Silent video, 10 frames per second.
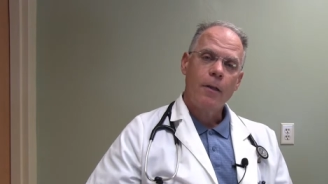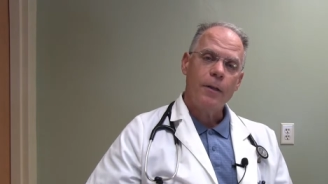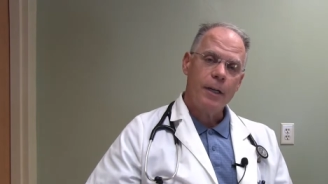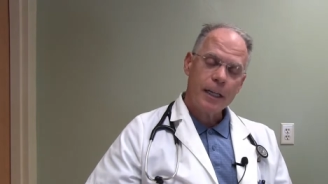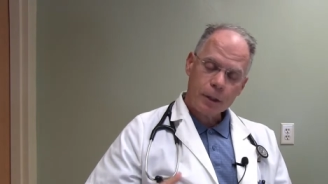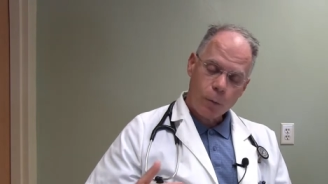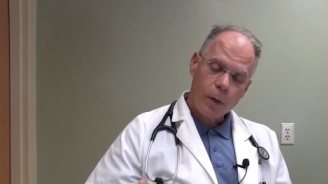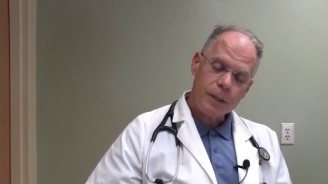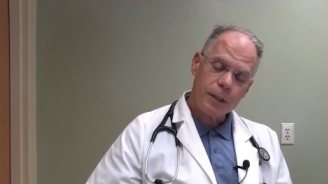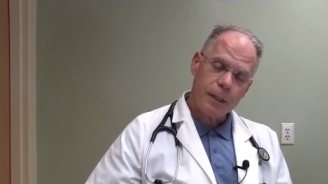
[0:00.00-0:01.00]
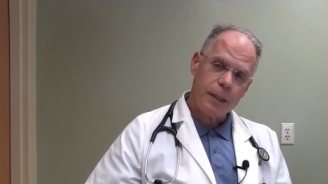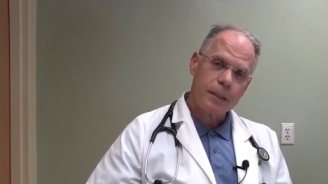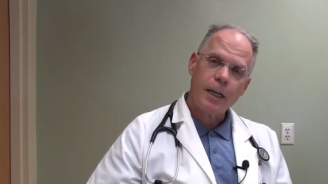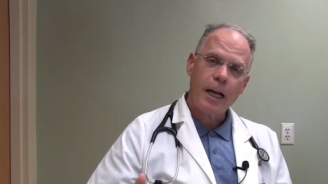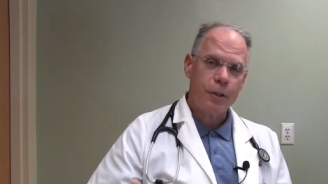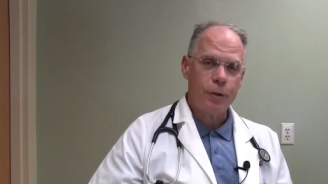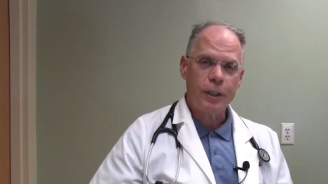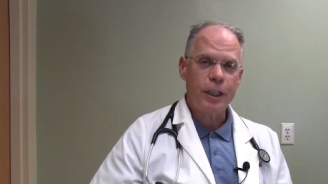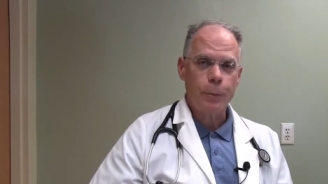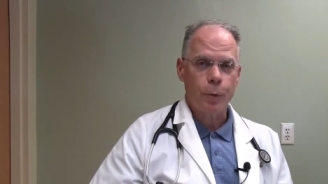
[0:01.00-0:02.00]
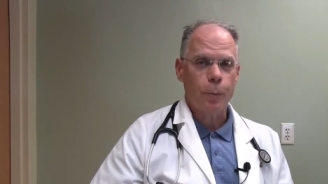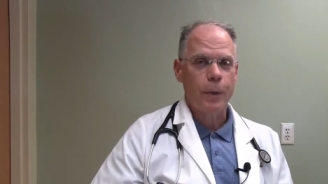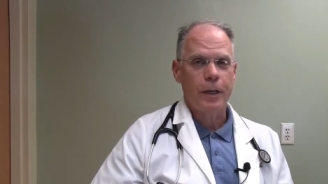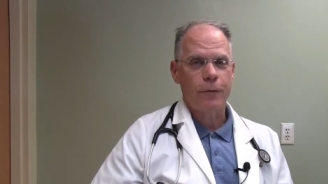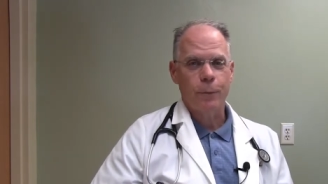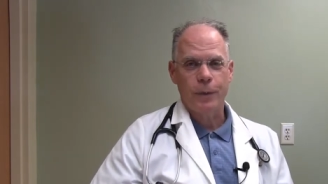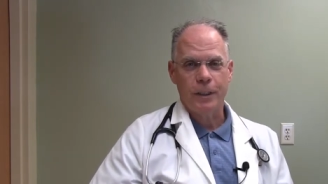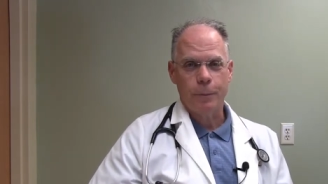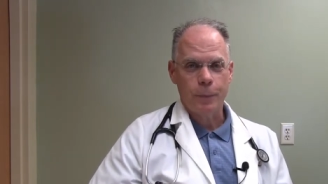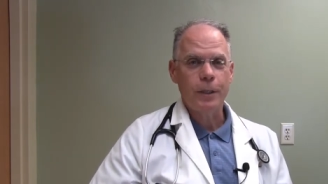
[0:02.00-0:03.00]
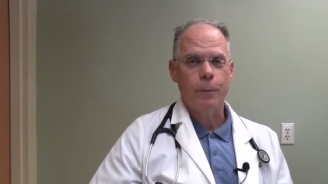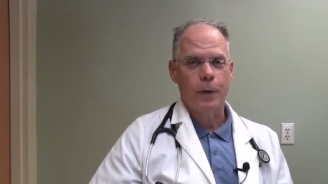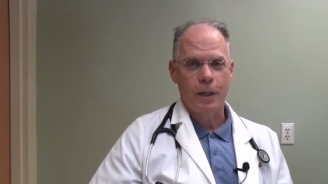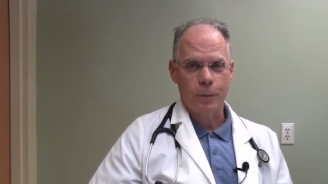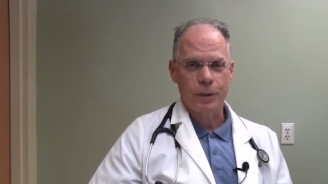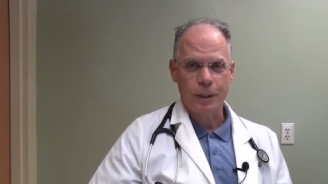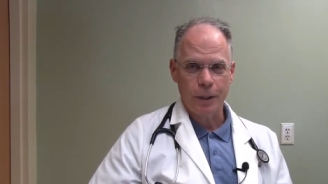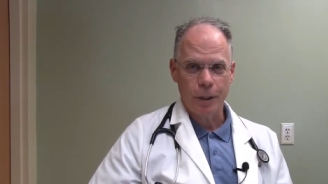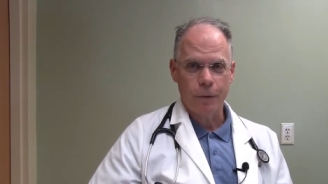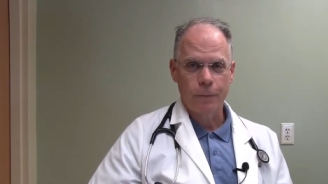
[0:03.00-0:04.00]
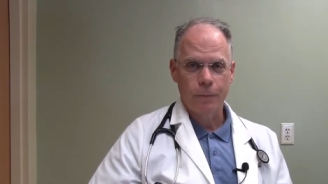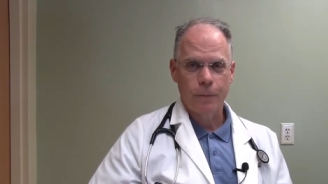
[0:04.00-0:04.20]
The next question is, how do you keep your pet from being bitten by a mosquito?